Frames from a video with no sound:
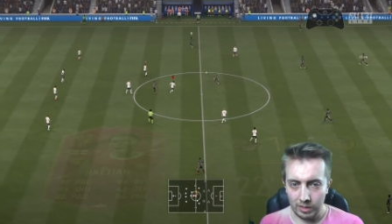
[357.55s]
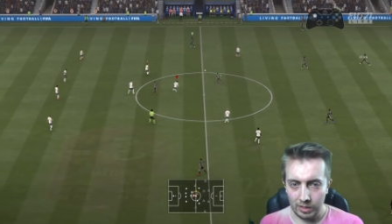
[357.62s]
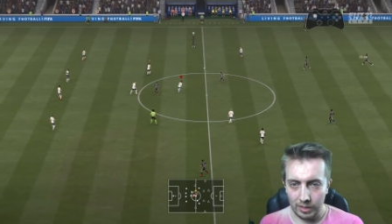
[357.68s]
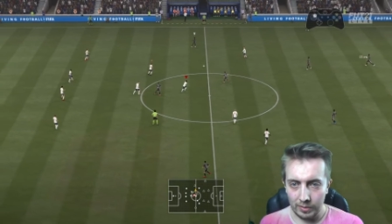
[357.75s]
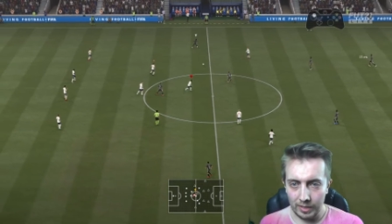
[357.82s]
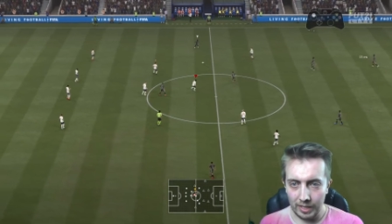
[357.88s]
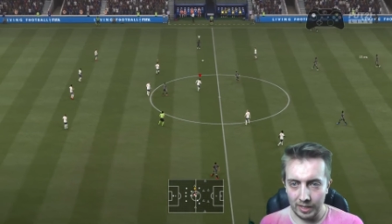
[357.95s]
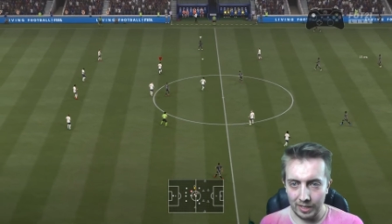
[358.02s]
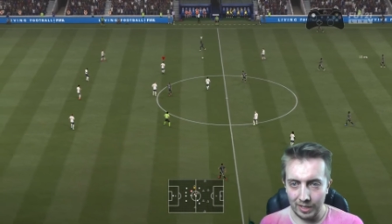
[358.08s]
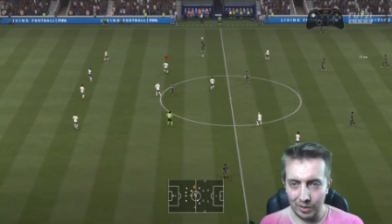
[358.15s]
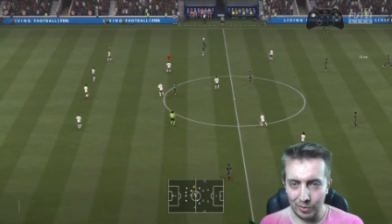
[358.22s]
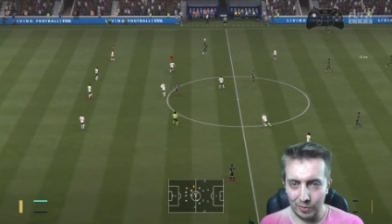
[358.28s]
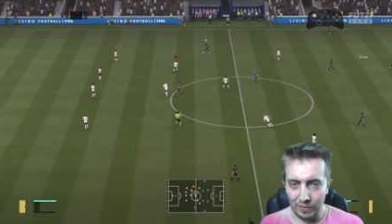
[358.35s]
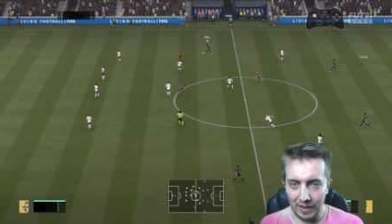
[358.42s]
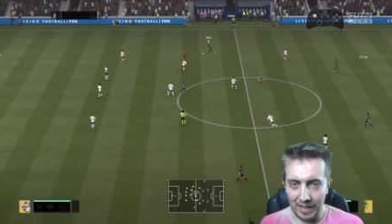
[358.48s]
And we get the
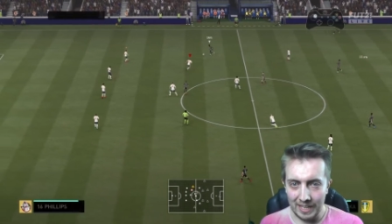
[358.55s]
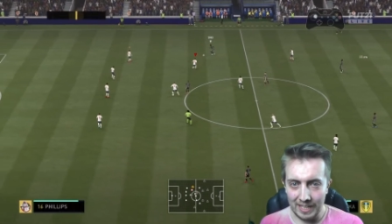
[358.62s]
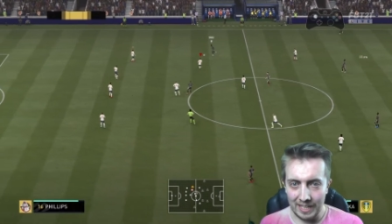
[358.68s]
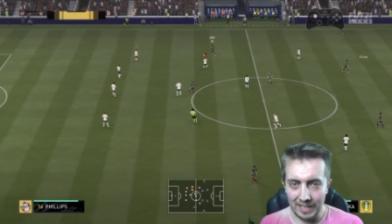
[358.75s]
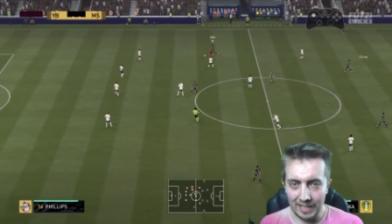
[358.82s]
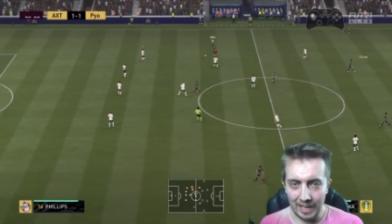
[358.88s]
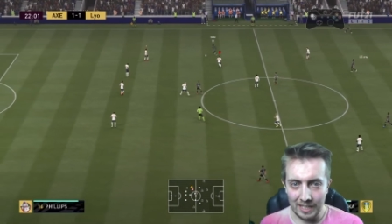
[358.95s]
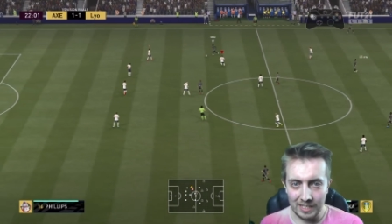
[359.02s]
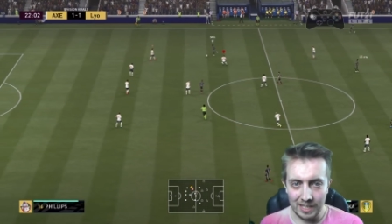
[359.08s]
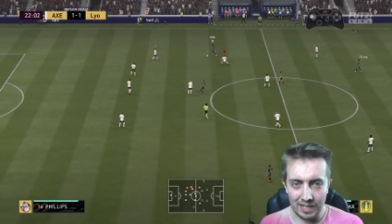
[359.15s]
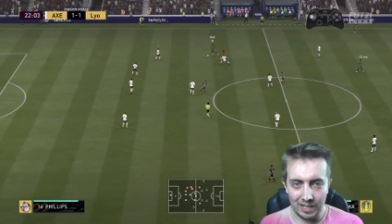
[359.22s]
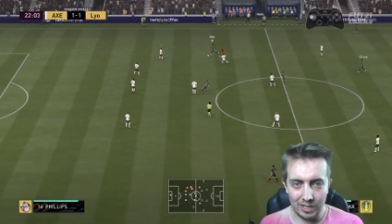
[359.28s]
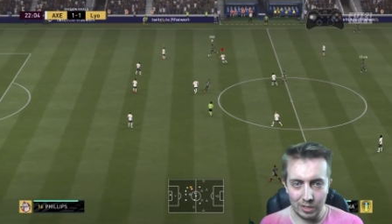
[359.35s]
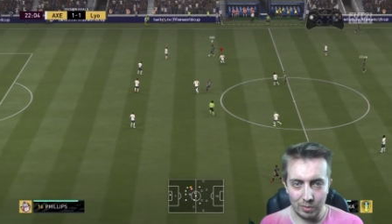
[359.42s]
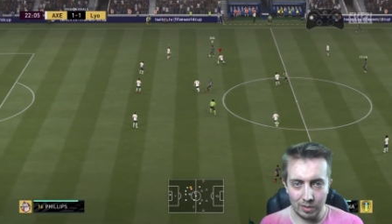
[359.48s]
goal for Eddie
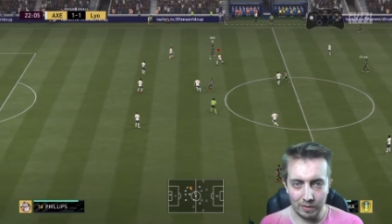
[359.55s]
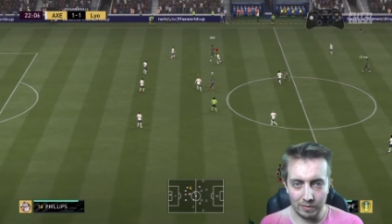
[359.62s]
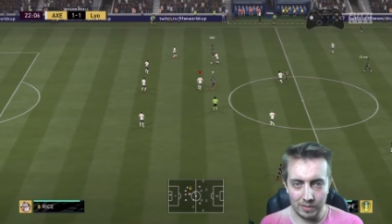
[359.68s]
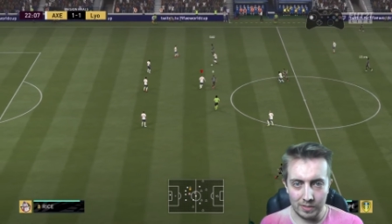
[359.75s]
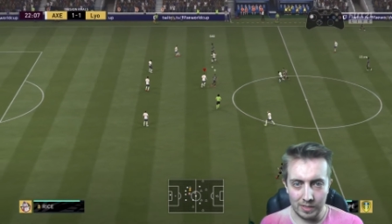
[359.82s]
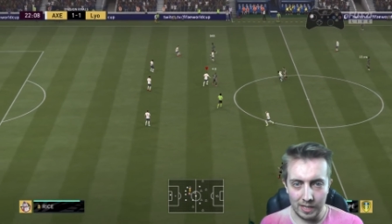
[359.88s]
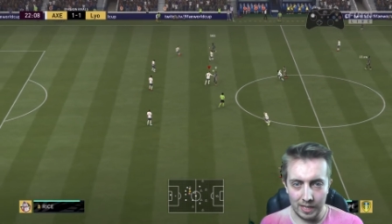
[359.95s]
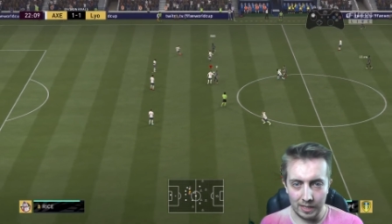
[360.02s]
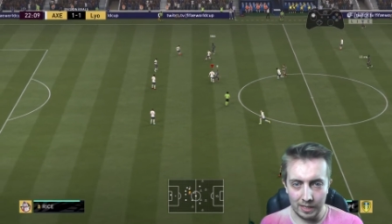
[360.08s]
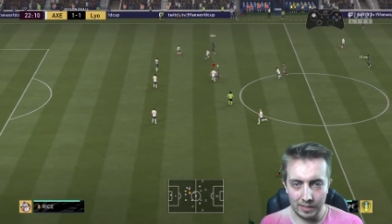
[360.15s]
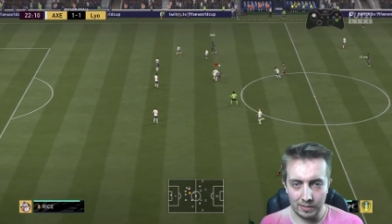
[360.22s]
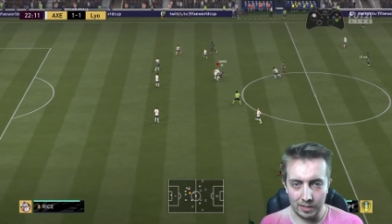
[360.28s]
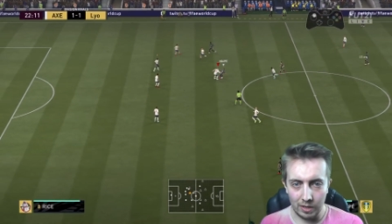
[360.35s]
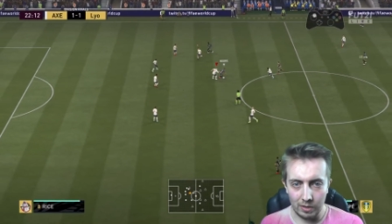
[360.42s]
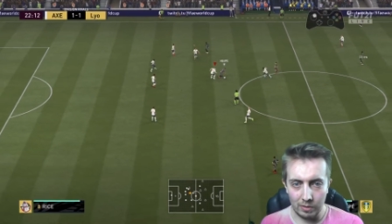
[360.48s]
Nketiah. You love to see it. Let's
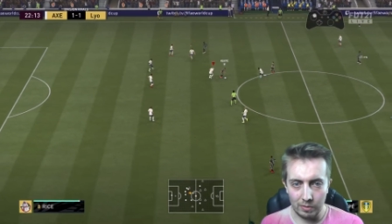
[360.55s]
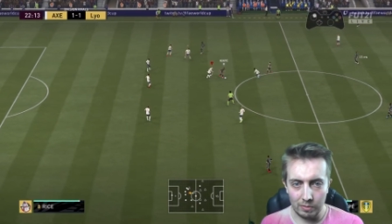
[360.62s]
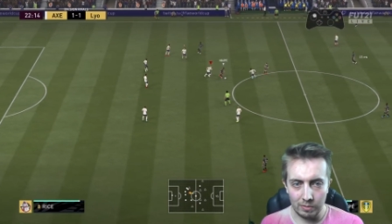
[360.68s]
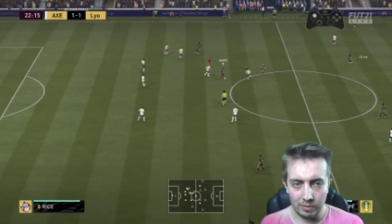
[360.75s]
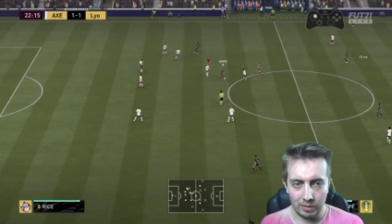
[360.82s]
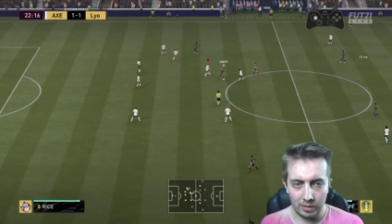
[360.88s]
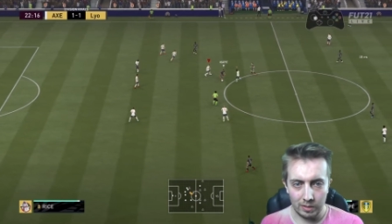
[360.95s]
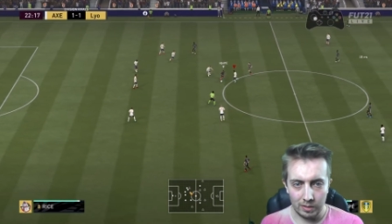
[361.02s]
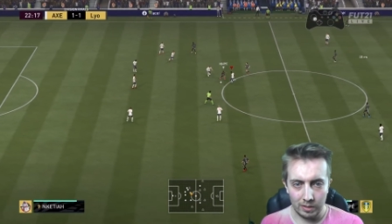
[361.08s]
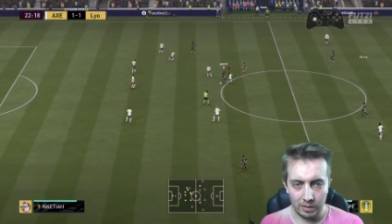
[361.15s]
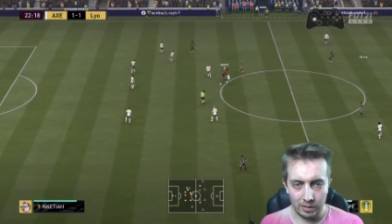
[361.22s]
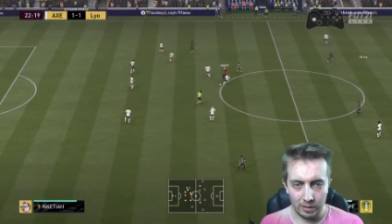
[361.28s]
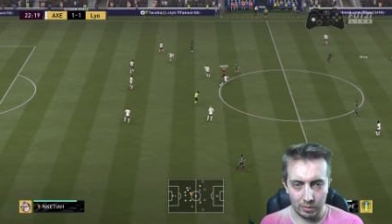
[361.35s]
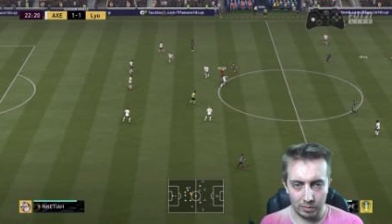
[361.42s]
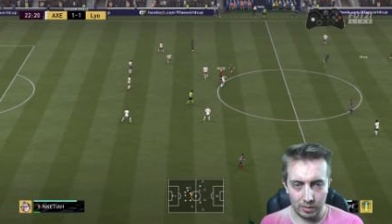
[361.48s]
go. Come
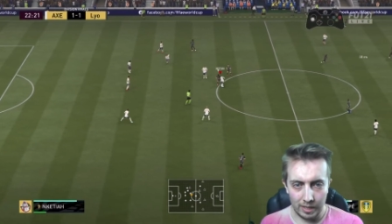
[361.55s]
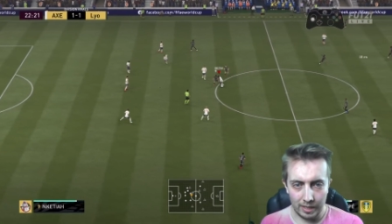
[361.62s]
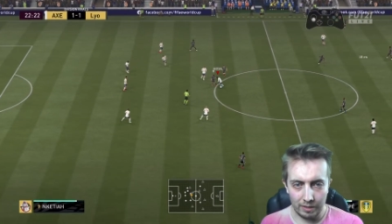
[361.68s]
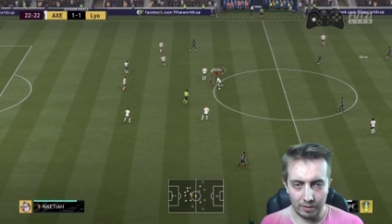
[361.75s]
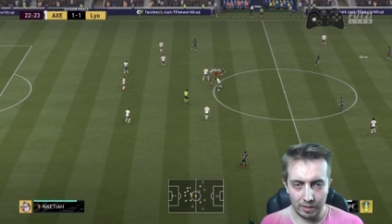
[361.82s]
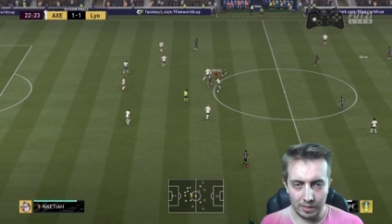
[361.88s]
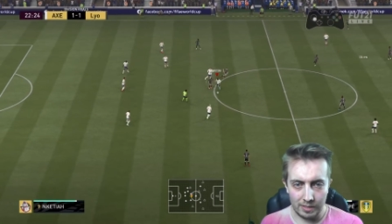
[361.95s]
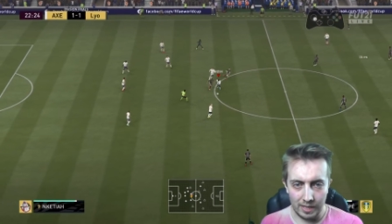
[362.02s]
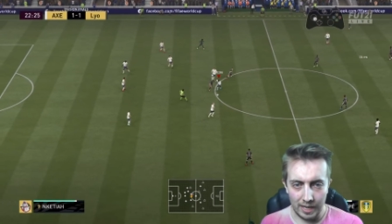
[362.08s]
on, Decky Rice.